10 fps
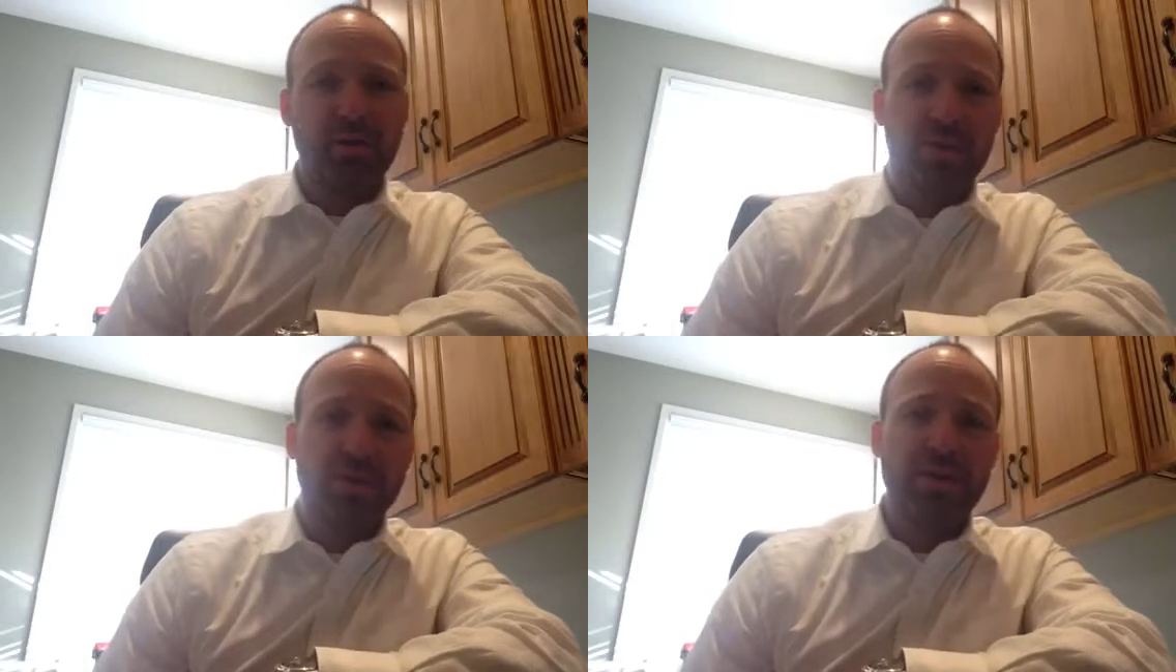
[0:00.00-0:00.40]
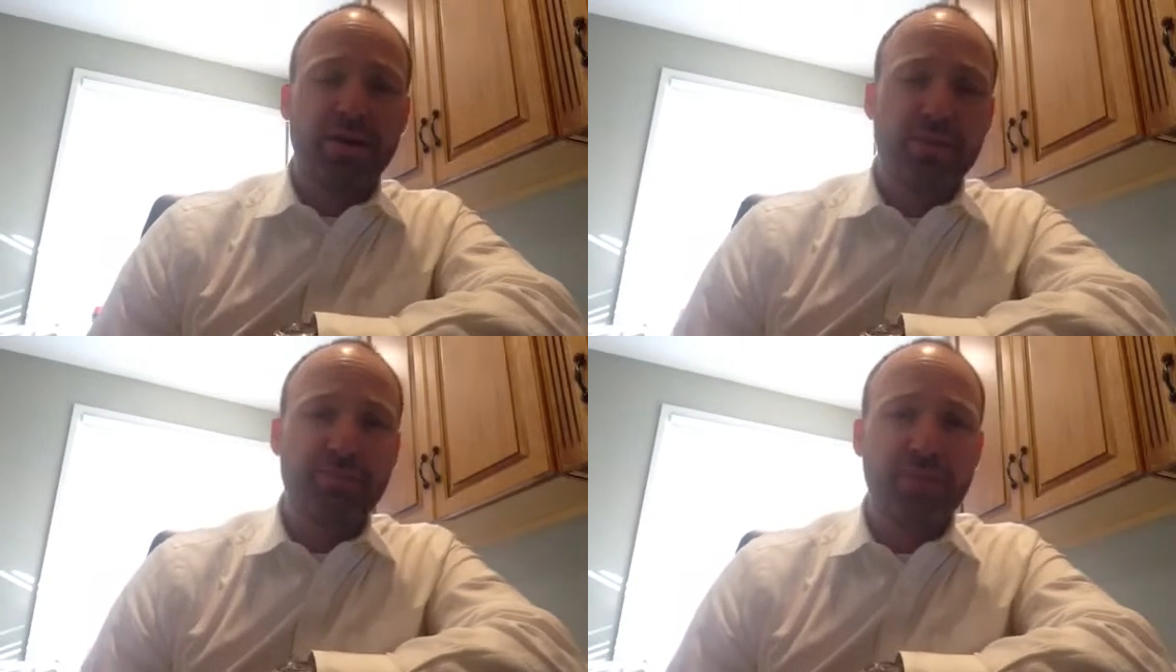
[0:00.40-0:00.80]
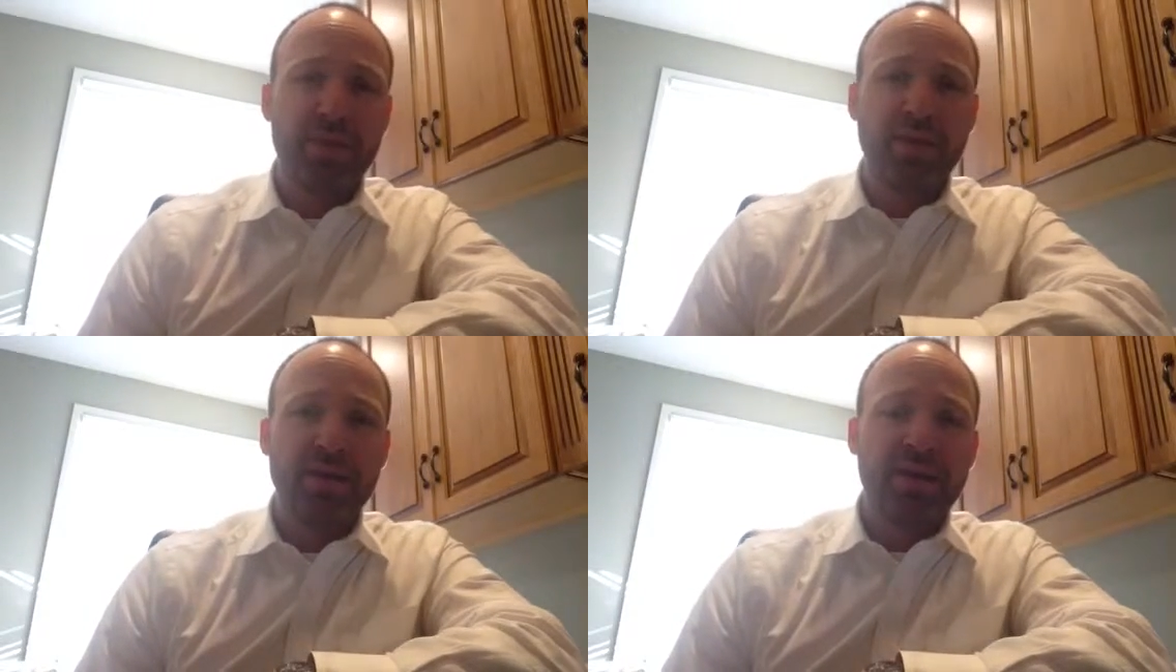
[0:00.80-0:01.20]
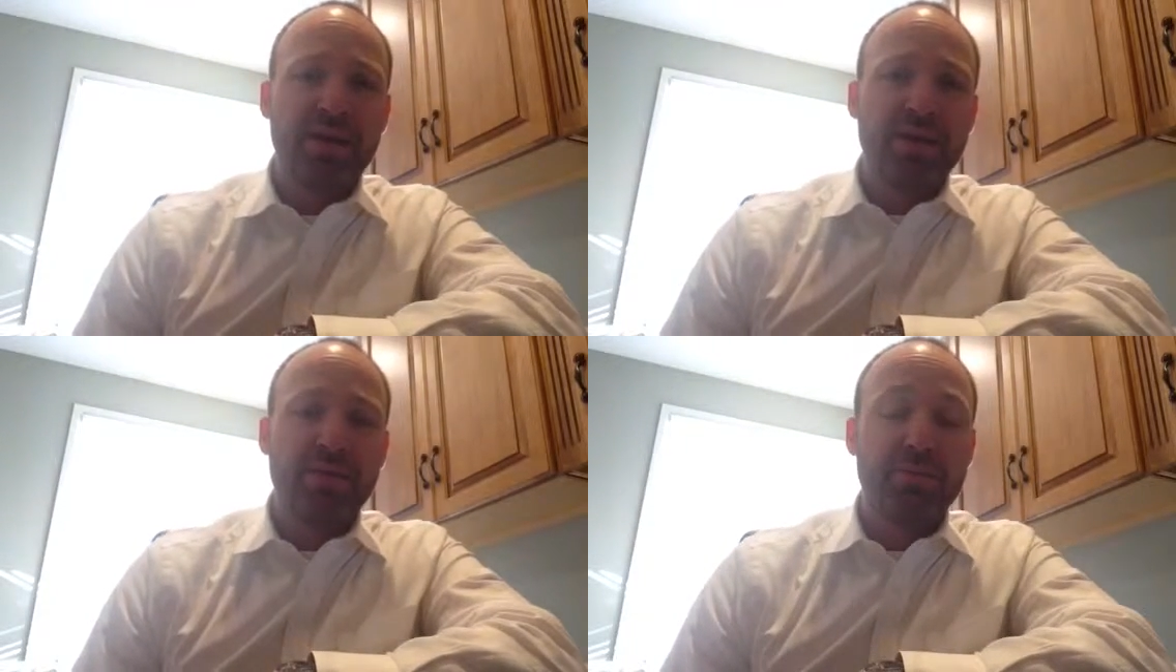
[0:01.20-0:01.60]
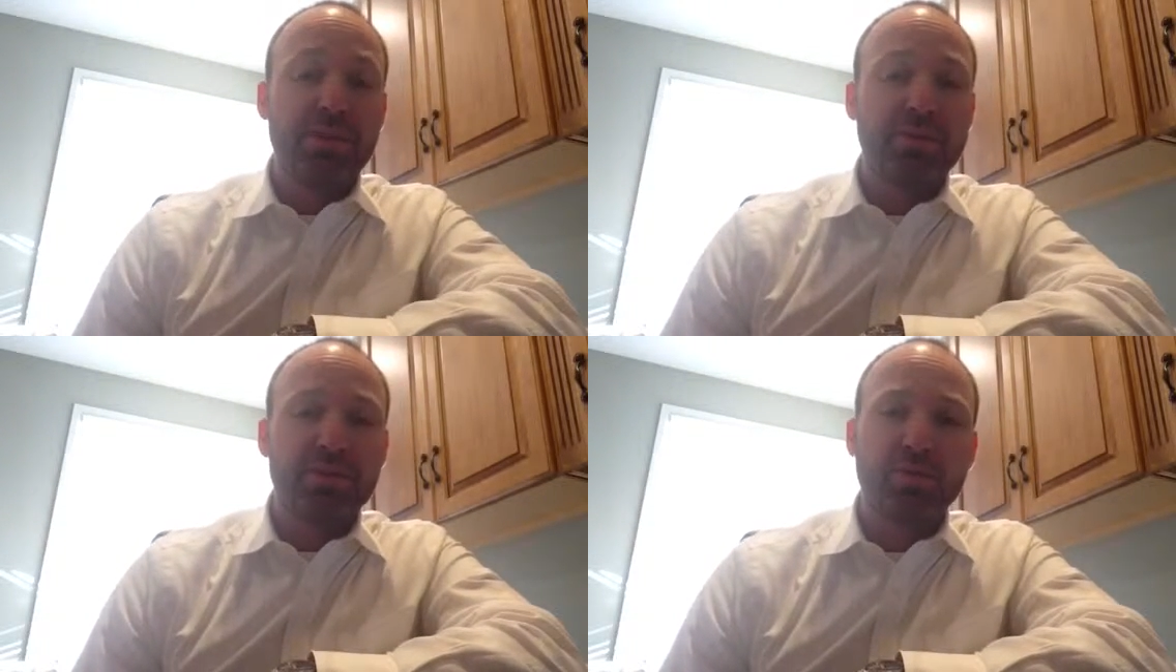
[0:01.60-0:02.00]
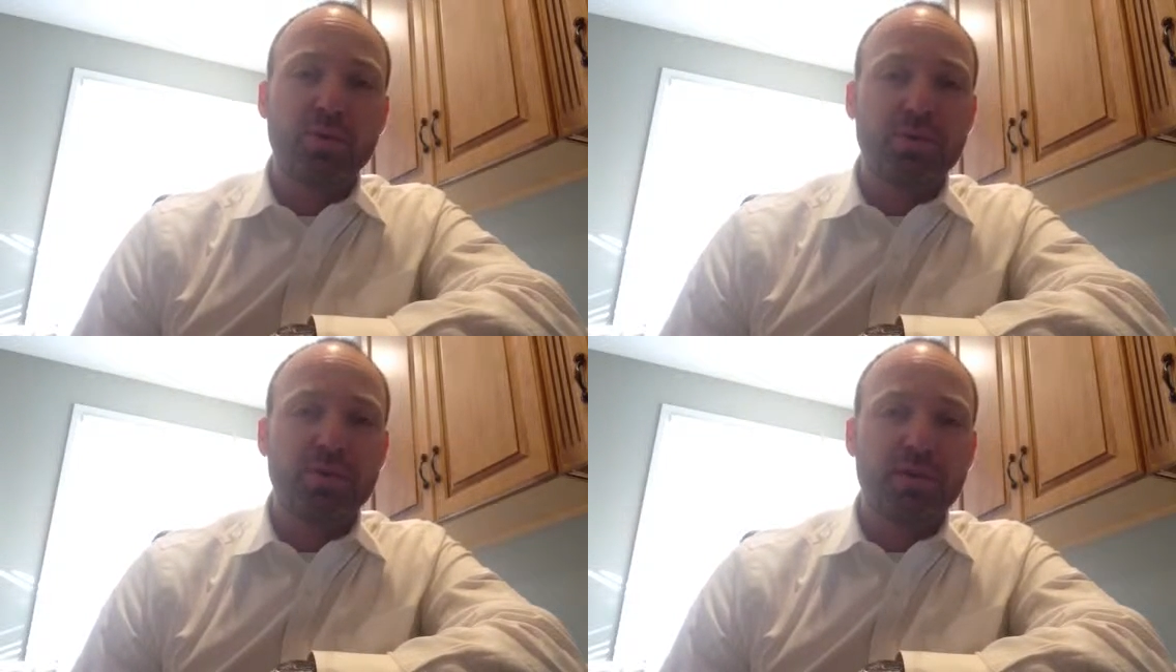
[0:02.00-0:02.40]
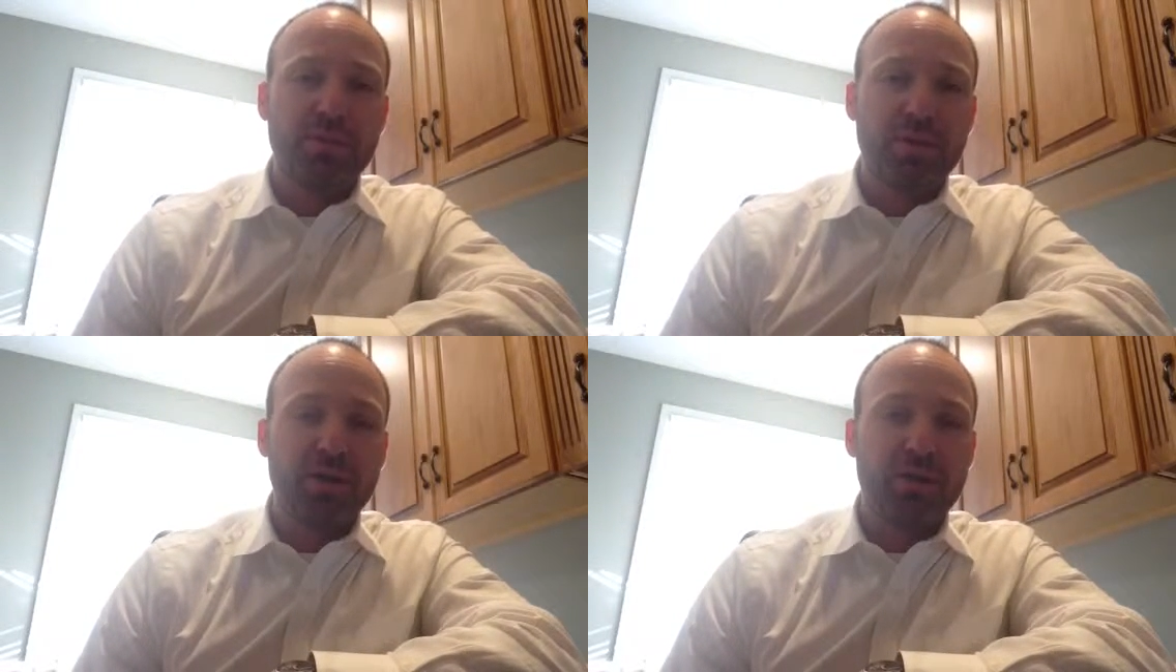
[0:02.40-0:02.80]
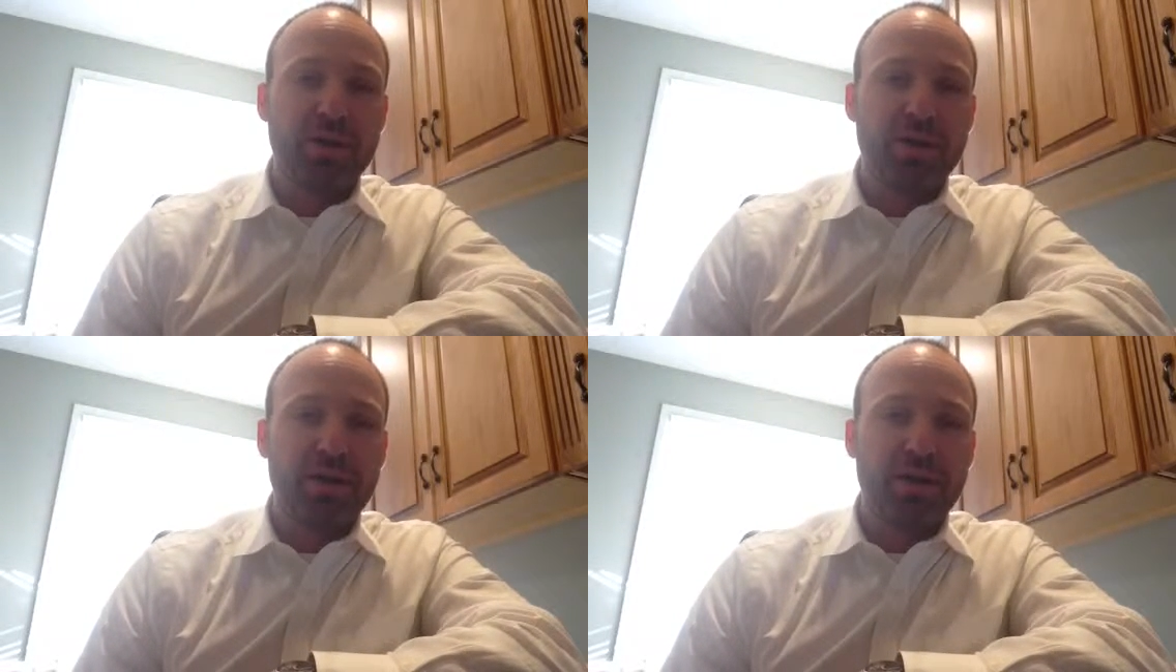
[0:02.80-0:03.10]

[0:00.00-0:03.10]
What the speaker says: with the penalties, of course, that come along with that.